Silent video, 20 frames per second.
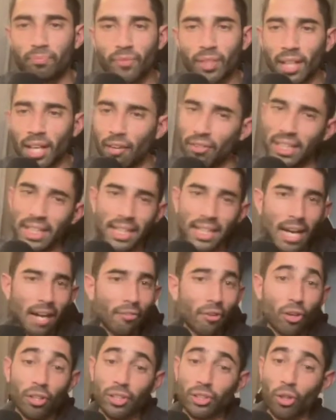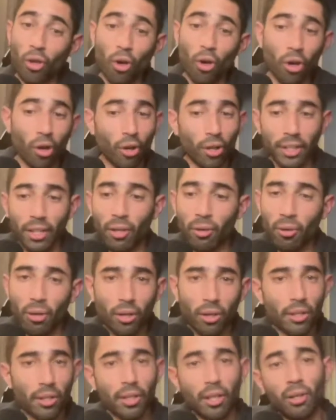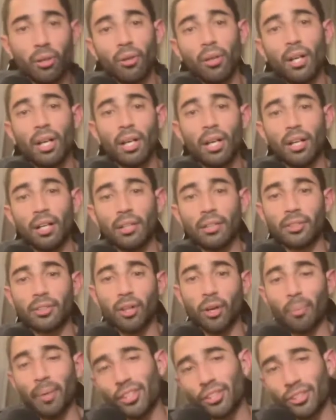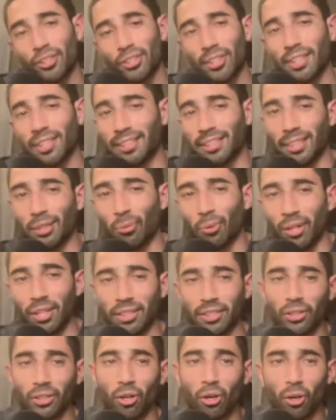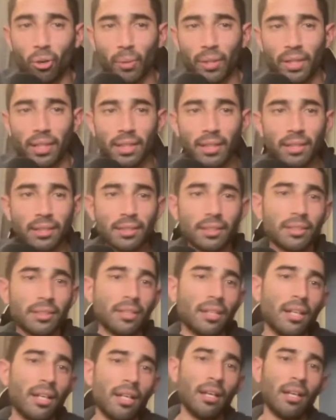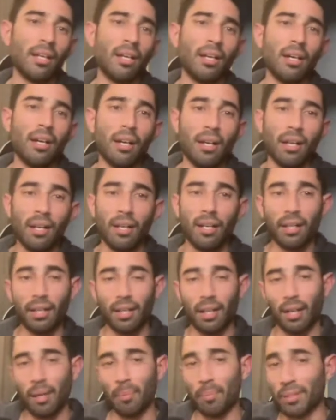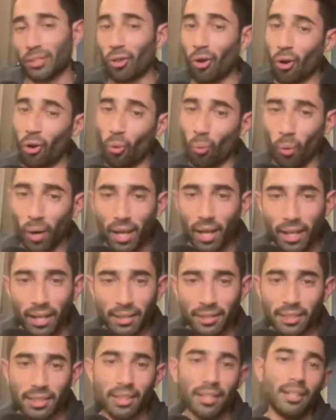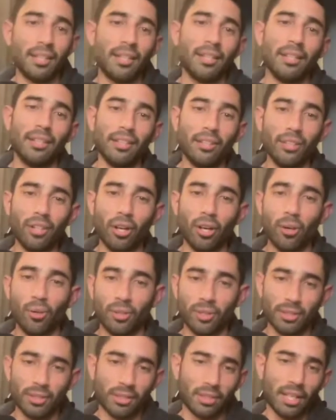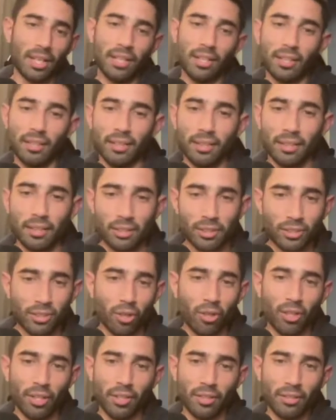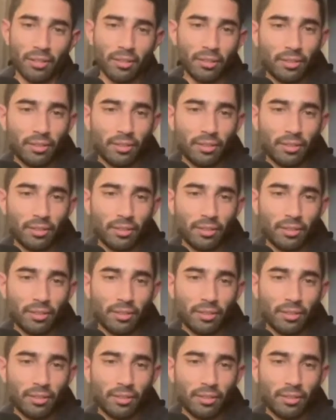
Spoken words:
Everything I've heard is all audio. So I'm interested to see where he's going with this. It's called Ways. It's kind of starting,